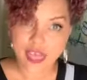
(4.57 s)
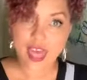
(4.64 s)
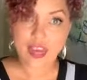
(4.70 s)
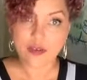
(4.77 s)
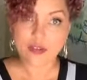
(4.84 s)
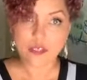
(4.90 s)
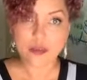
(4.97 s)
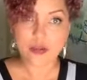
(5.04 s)

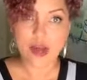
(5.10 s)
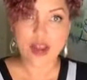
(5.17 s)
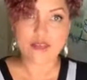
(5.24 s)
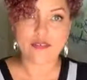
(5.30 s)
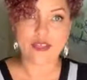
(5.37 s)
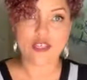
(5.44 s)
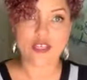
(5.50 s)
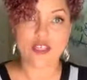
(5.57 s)
that it was
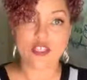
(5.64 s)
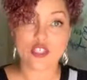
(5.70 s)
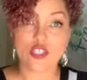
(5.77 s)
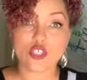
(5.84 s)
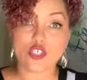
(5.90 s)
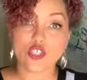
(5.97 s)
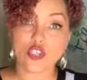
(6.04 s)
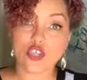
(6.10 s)
private.
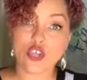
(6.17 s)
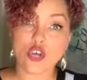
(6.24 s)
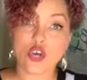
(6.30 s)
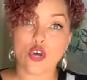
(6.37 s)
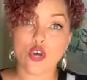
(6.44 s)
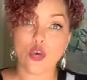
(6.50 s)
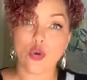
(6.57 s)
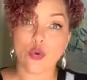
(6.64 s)

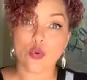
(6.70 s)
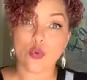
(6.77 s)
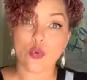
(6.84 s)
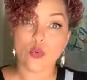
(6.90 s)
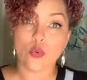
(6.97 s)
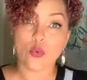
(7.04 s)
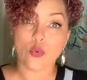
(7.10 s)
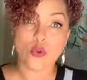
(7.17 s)

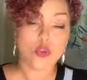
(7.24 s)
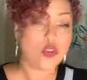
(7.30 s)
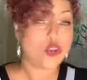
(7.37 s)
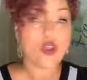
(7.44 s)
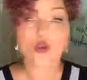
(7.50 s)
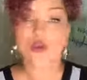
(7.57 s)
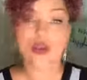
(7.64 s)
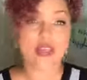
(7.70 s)
So
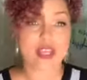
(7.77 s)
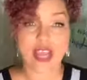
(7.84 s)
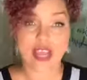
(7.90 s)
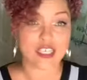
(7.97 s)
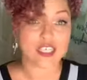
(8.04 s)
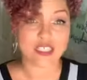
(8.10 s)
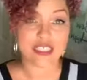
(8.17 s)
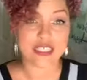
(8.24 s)
no one could
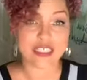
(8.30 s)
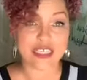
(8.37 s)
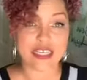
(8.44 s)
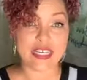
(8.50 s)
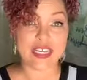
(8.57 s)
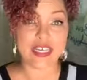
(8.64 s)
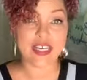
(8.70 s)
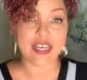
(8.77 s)
actually
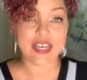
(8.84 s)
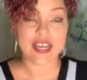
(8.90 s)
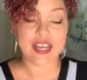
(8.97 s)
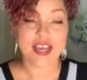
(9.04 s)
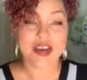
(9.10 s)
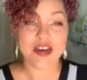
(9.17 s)
see it,